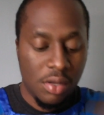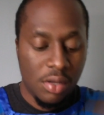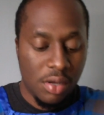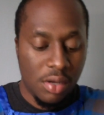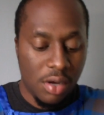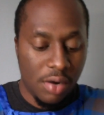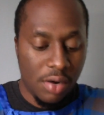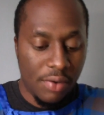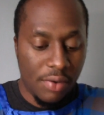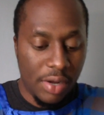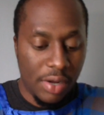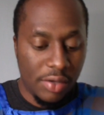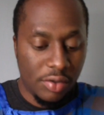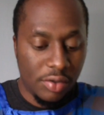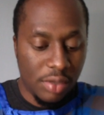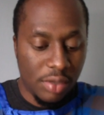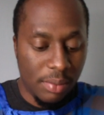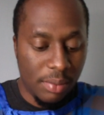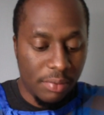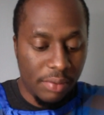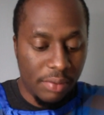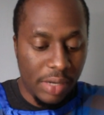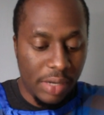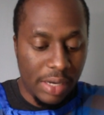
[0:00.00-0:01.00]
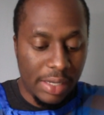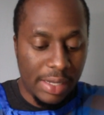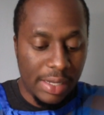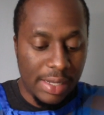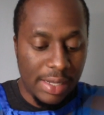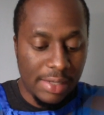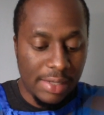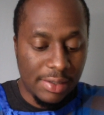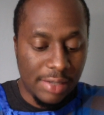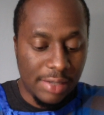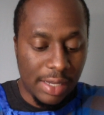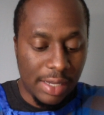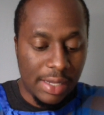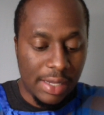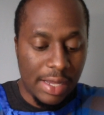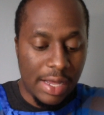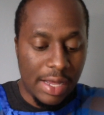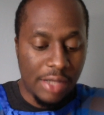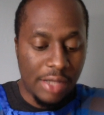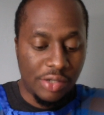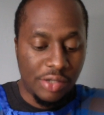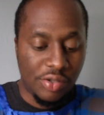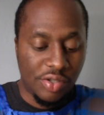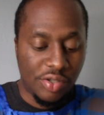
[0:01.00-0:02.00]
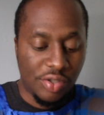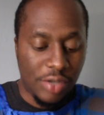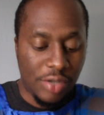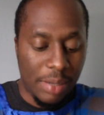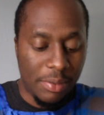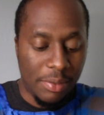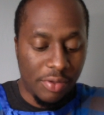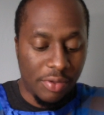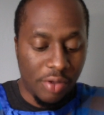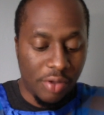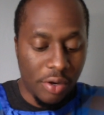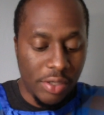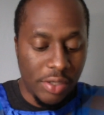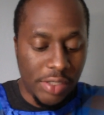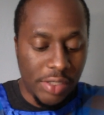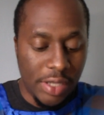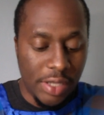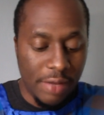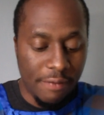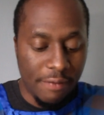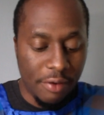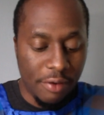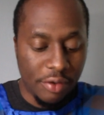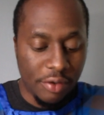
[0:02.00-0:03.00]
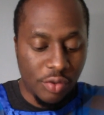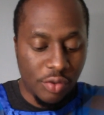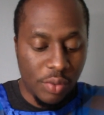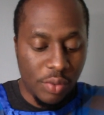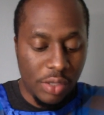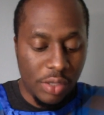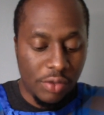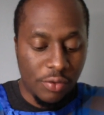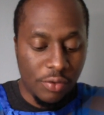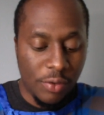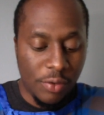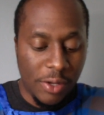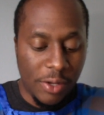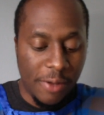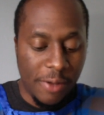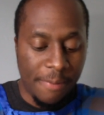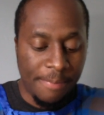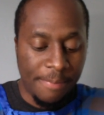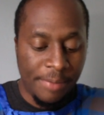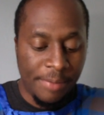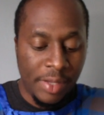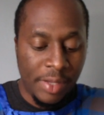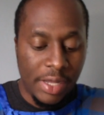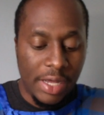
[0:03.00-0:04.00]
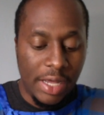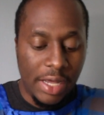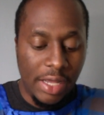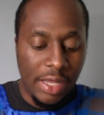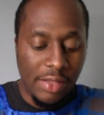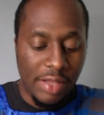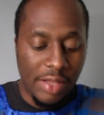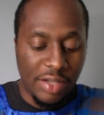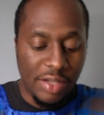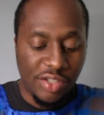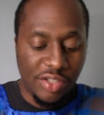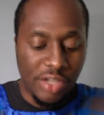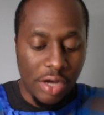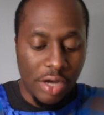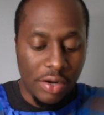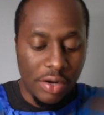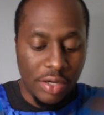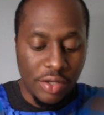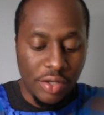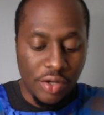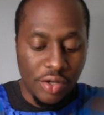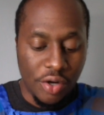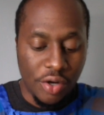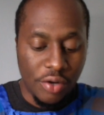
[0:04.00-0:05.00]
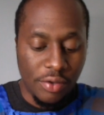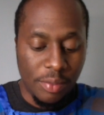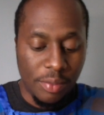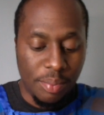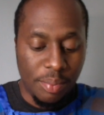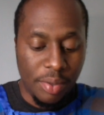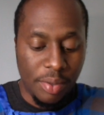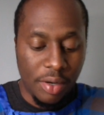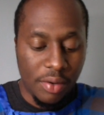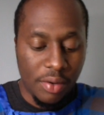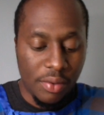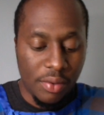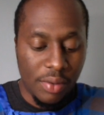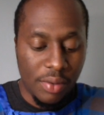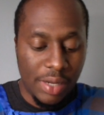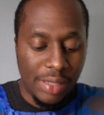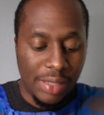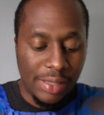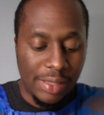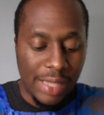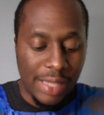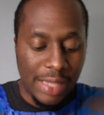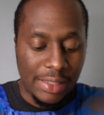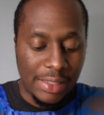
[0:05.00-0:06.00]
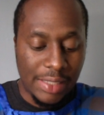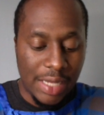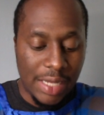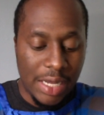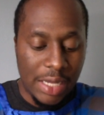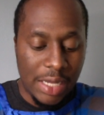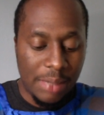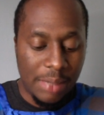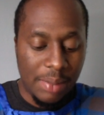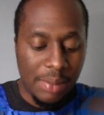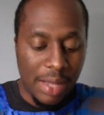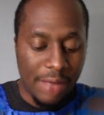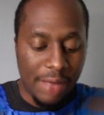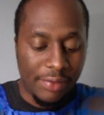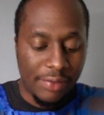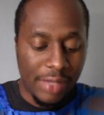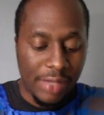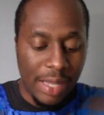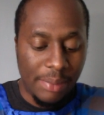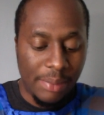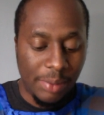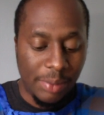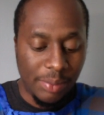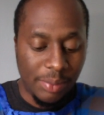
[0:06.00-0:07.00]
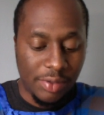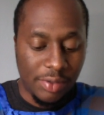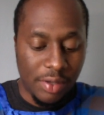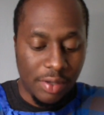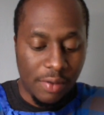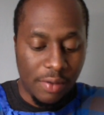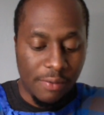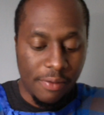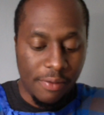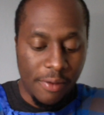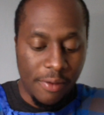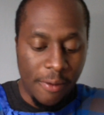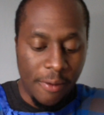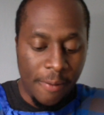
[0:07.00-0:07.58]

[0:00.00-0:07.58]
All right, so I'm going to read that again. 2 Ezra chapter 13, verse 23. "He that shall endure the peril in that time have kept himself.